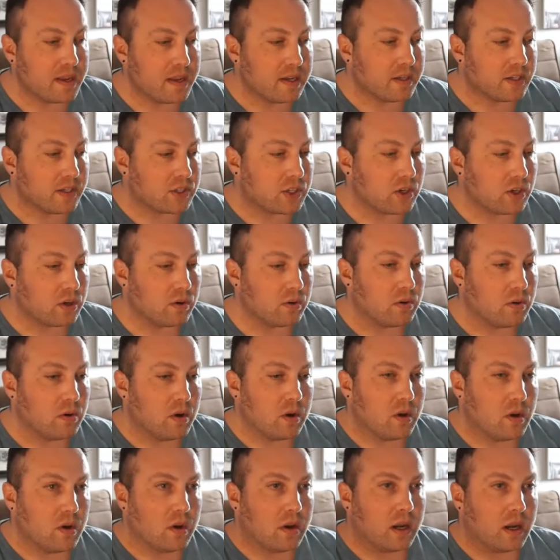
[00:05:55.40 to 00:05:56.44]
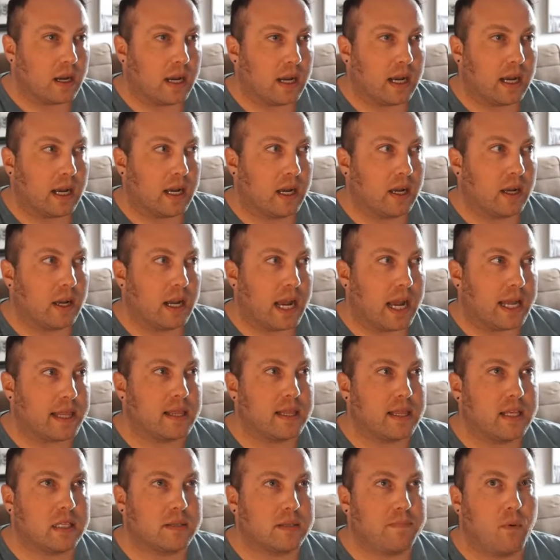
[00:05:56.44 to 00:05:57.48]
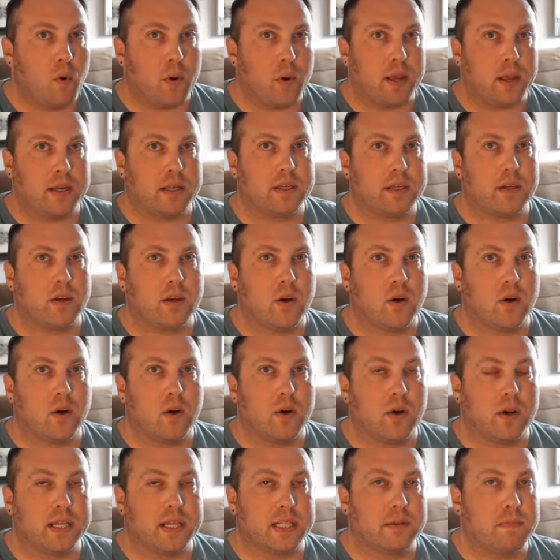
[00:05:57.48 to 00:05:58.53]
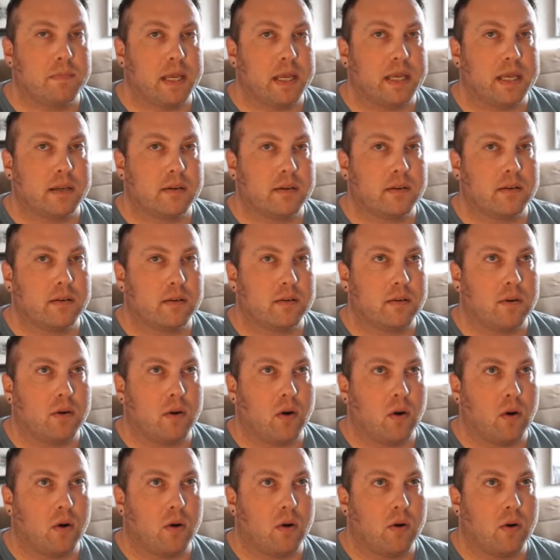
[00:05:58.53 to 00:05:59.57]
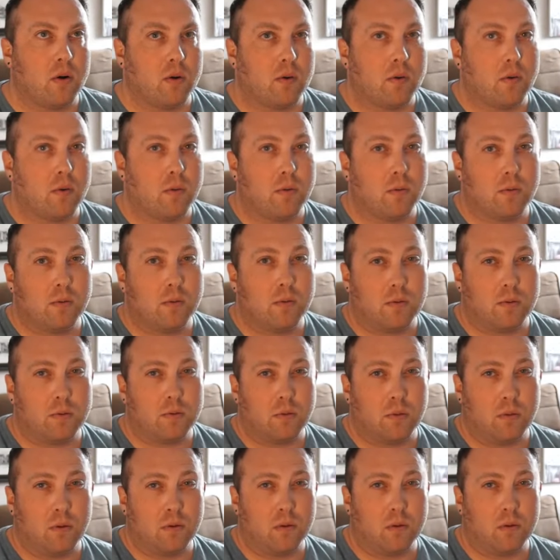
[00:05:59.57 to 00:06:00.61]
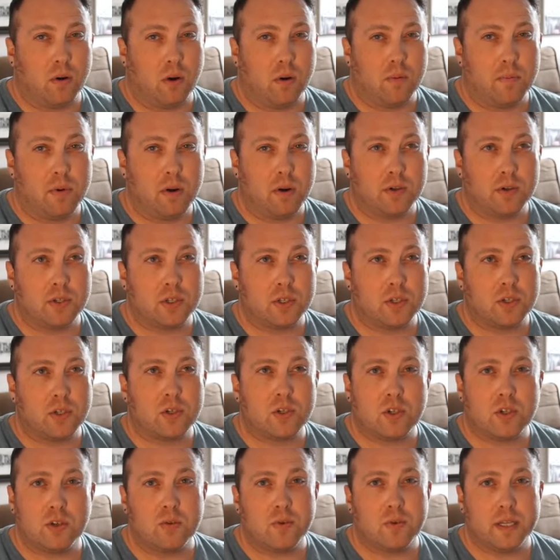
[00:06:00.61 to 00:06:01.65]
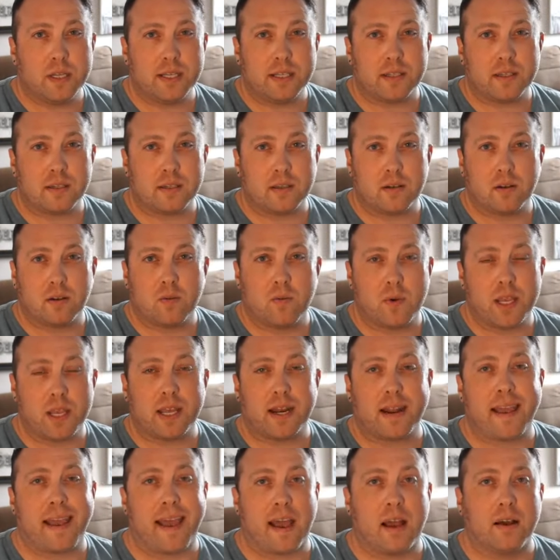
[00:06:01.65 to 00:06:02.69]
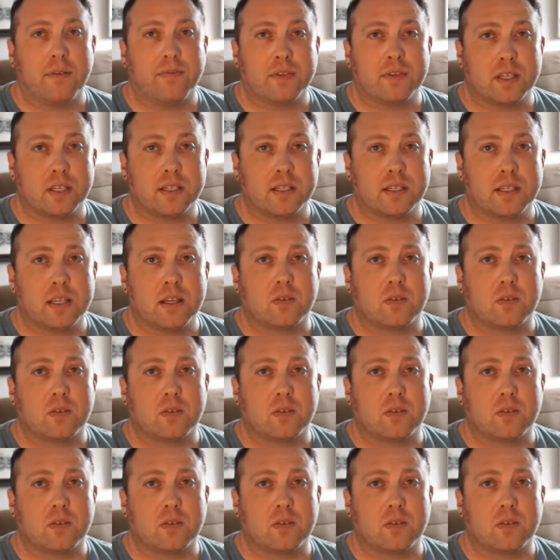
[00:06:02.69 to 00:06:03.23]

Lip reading: So at this point, it's been almost 2 weeks, a week and a half since the